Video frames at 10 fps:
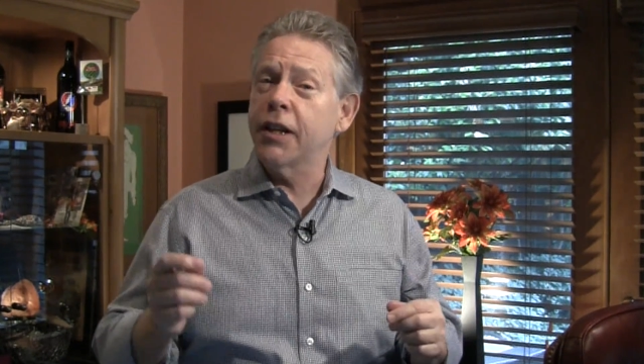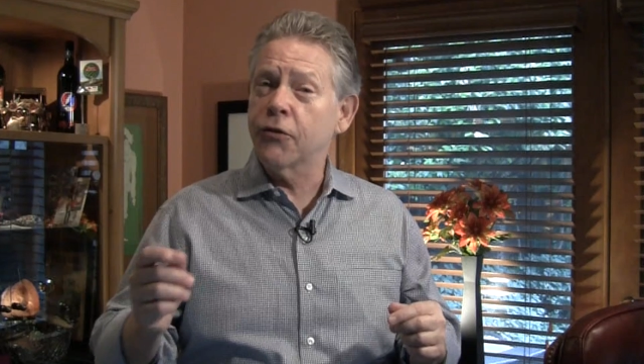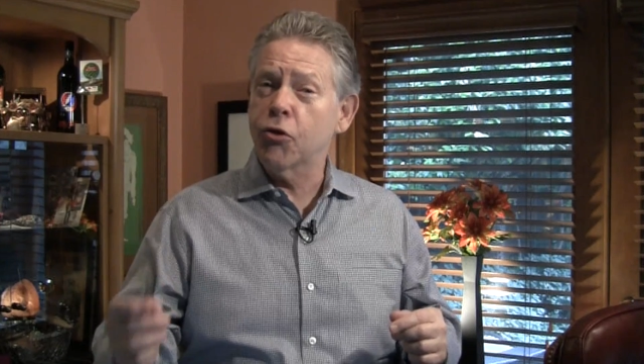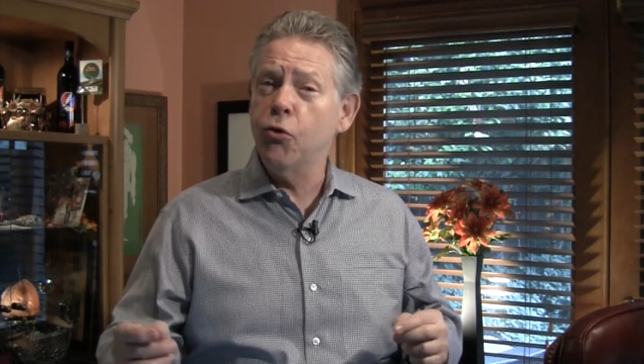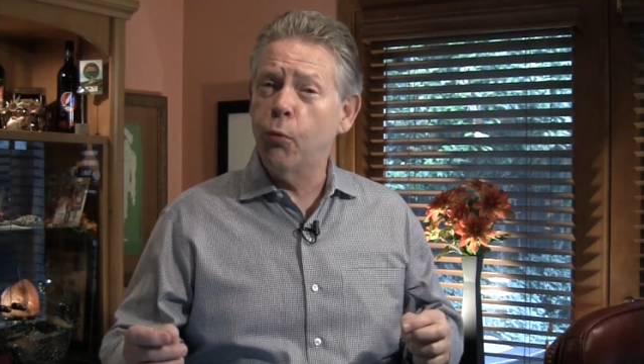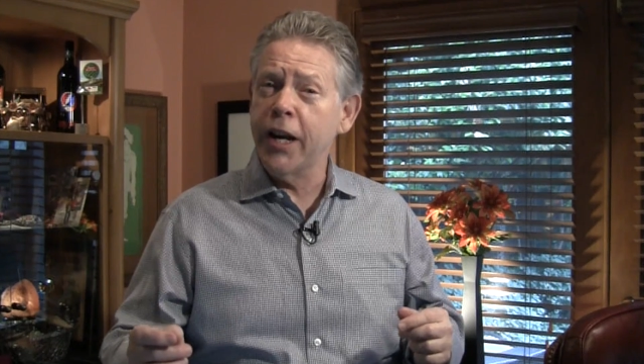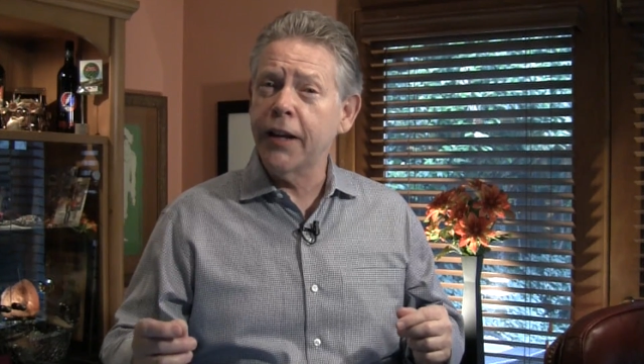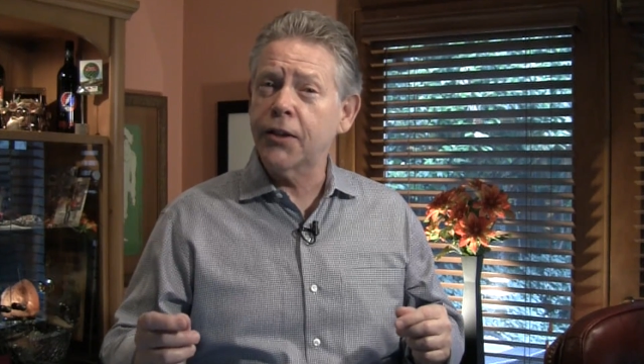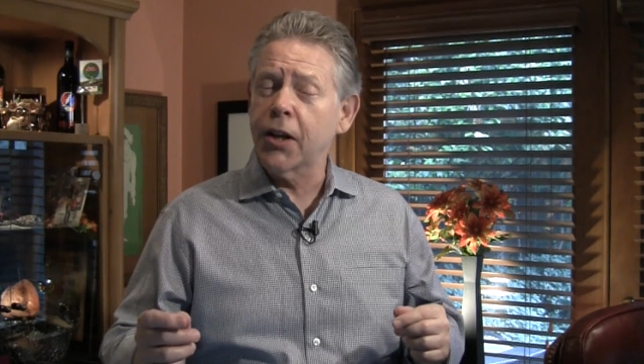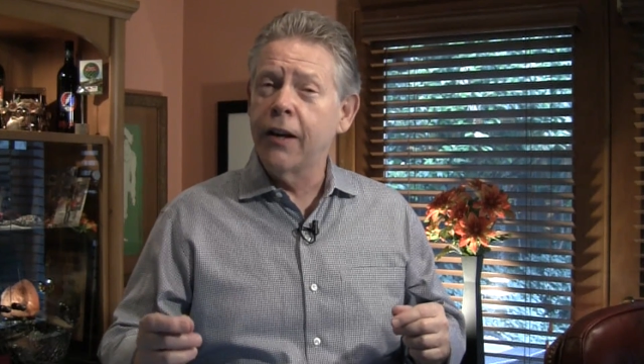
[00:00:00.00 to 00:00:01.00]
in 2
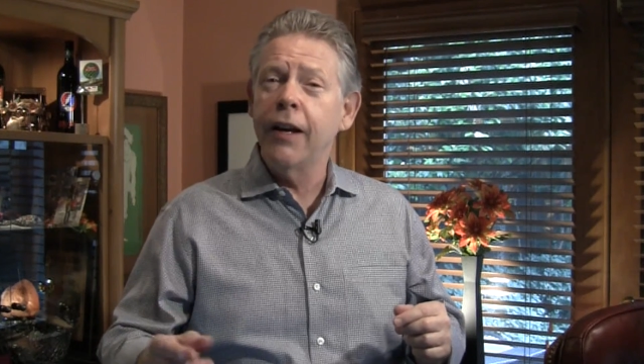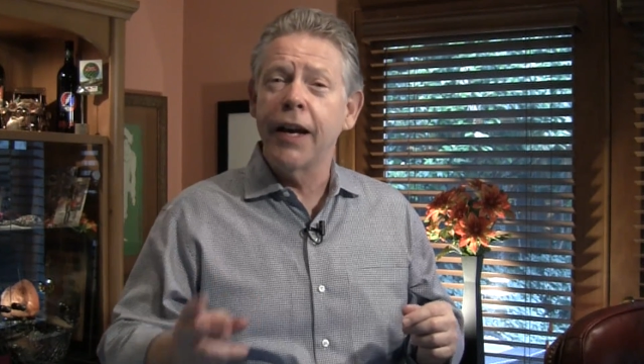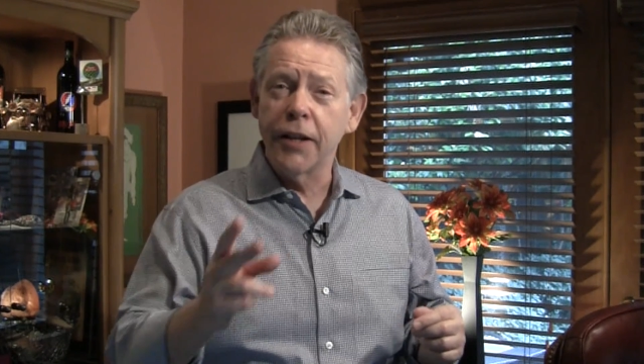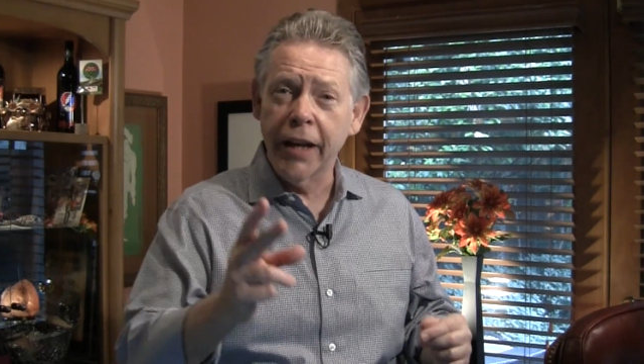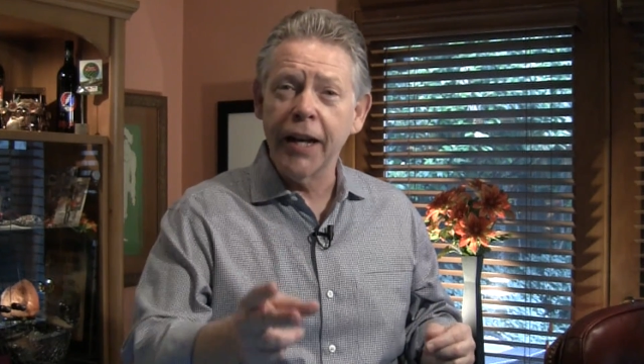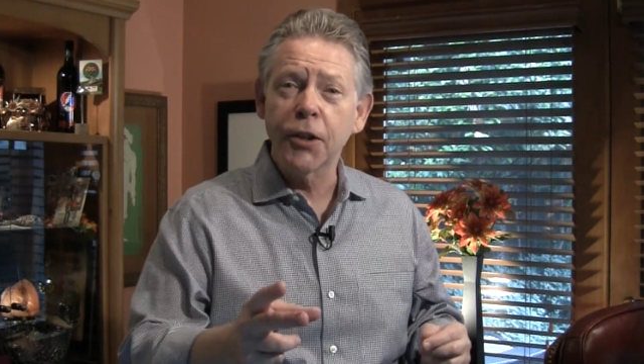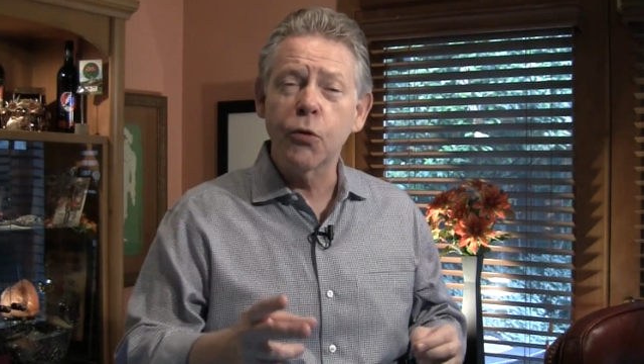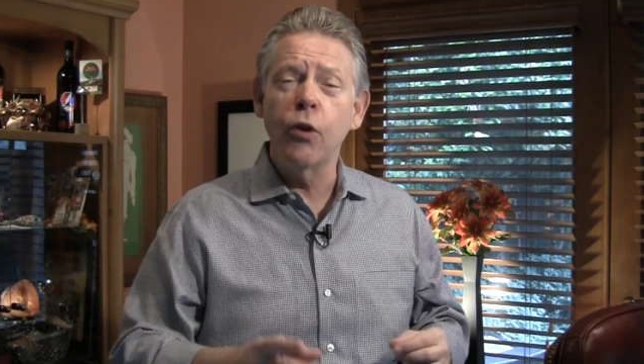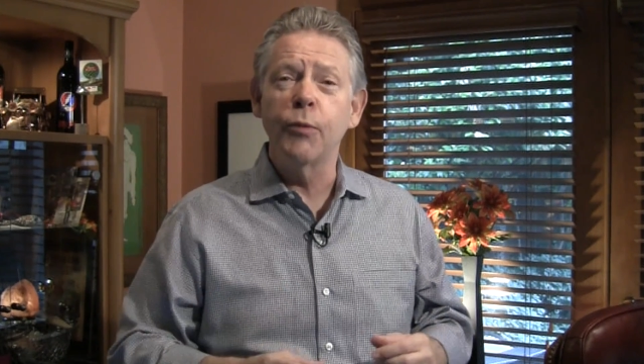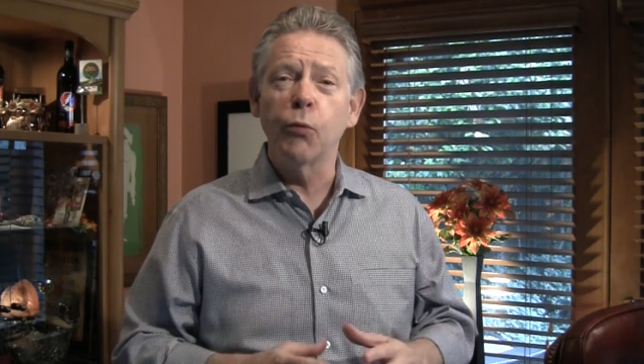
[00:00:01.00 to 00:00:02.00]
weeks, and you get it
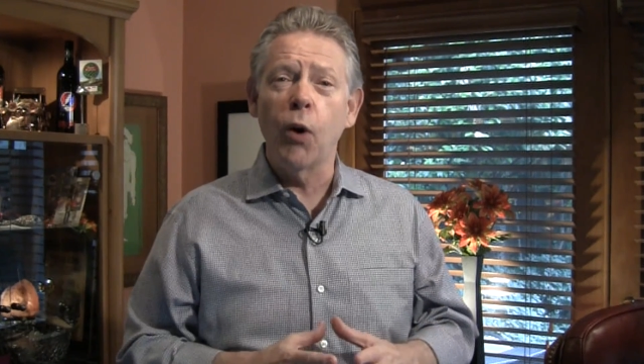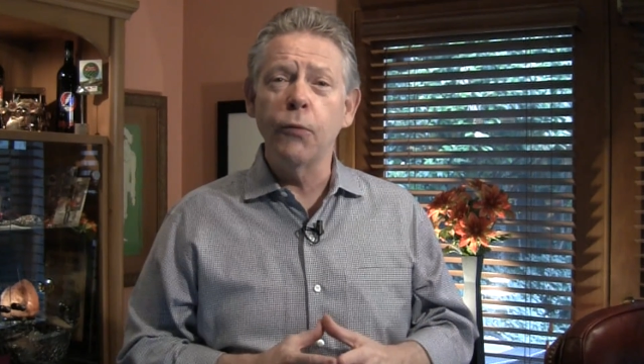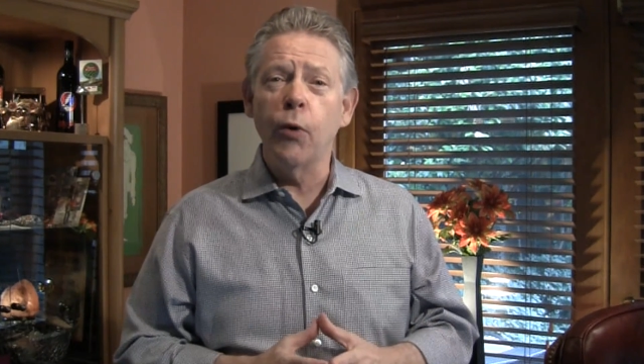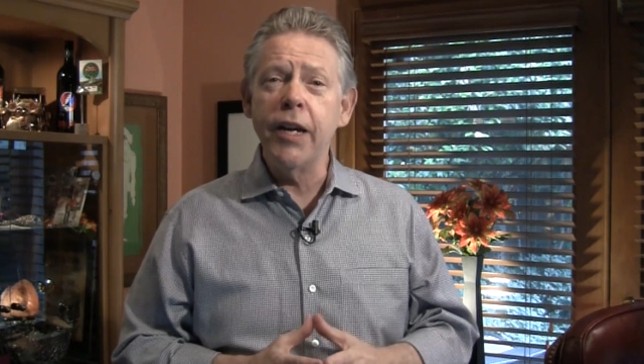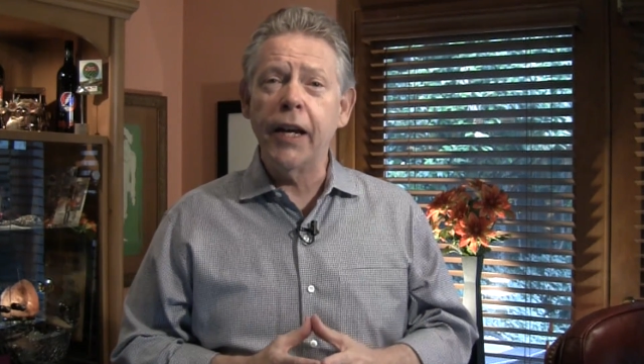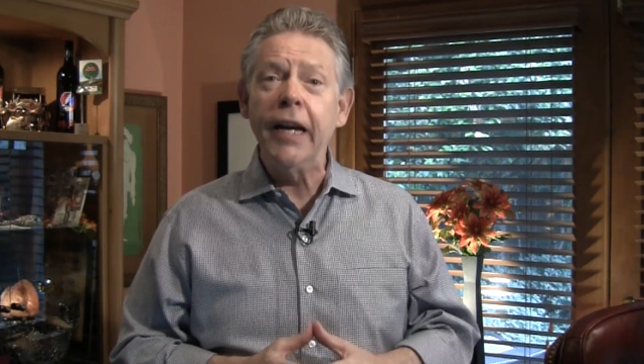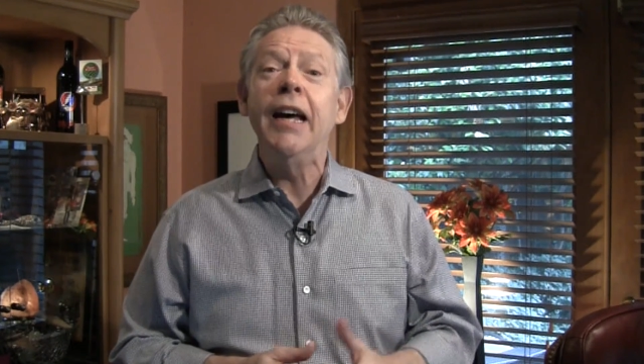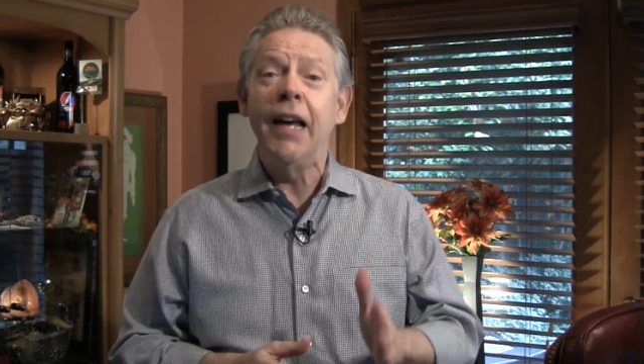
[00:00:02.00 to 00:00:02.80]
to them in 1 week,